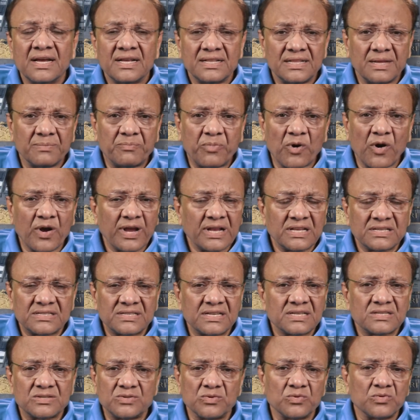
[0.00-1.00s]
The boy
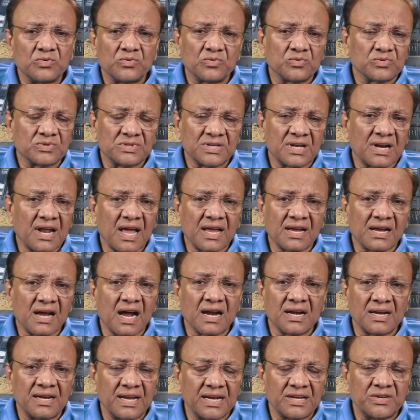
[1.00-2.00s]
insists, no, sir, I
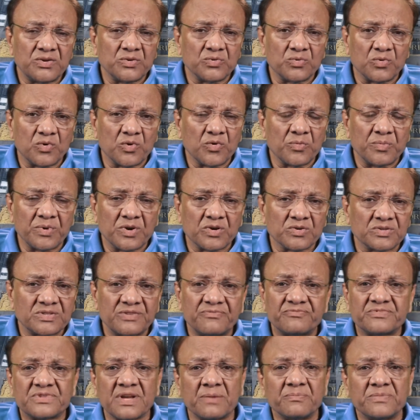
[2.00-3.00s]
can't let you go because
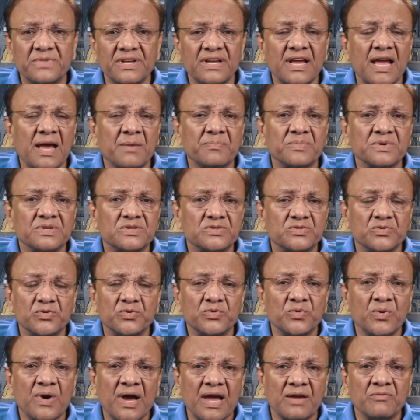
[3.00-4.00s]
if something happens to
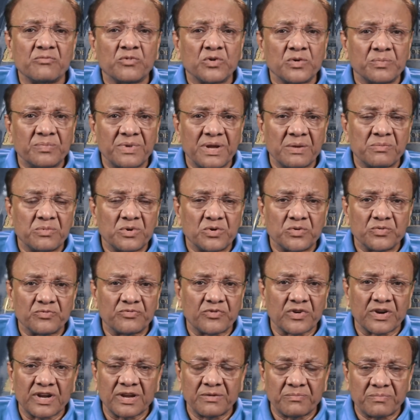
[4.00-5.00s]
you, I won't be able to
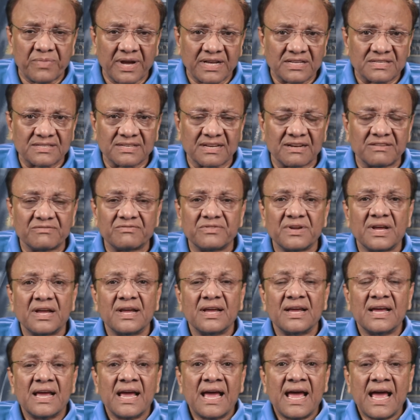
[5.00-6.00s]
forgive myself
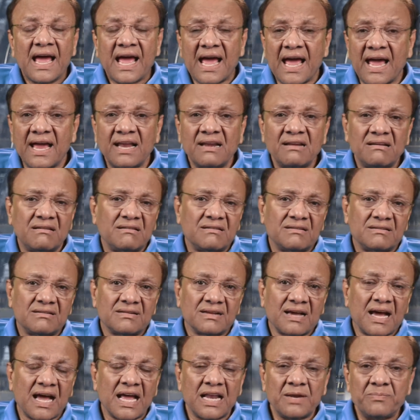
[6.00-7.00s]
and
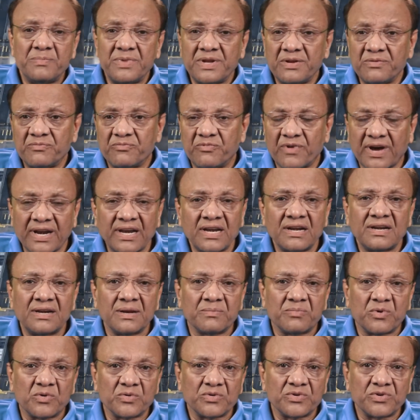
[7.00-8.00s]
I'll be worried
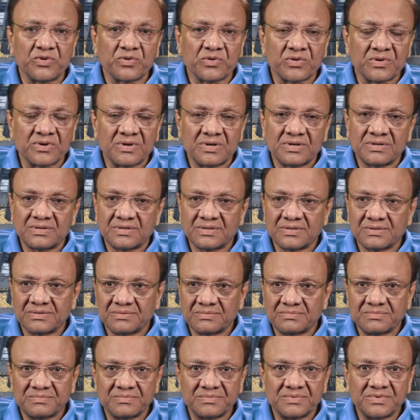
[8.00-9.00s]
about your
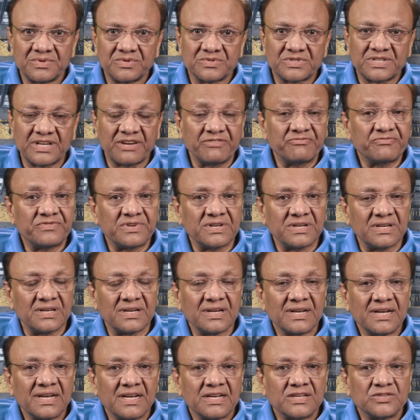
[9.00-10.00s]
safety.
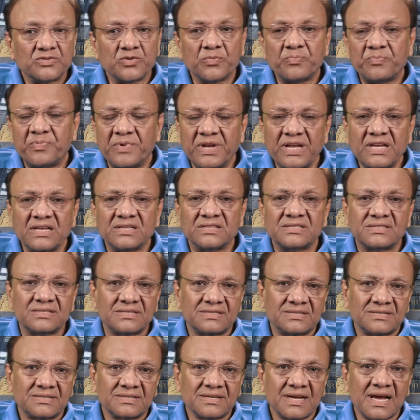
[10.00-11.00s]
So
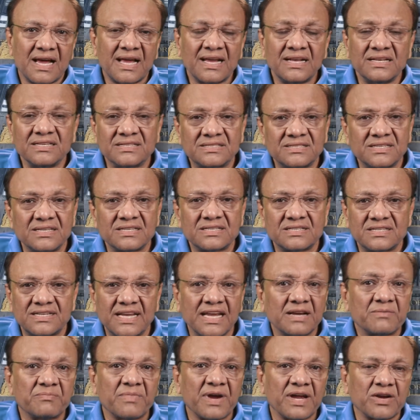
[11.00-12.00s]
please, I insist,
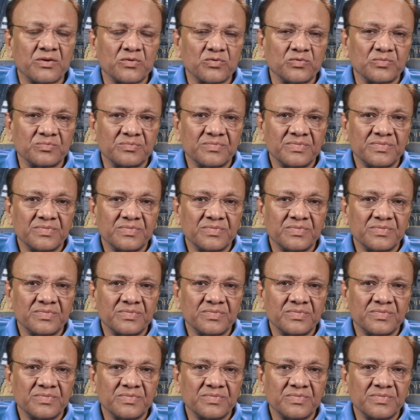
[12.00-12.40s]
take my room.